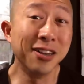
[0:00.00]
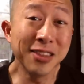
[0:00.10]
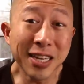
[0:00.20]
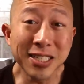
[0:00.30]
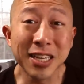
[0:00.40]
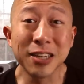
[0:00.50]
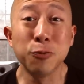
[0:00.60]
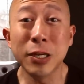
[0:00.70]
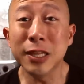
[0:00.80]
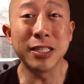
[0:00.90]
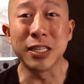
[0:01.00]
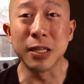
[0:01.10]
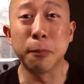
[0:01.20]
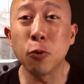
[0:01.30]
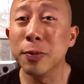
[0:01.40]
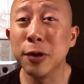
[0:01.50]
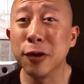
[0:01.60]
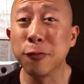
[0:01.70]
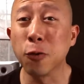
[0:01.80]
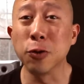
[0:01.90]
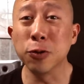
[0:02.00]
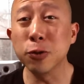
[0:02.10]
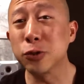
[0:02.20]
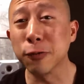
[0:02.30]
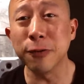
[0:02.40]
unlacing and relacing the perimeter for a looser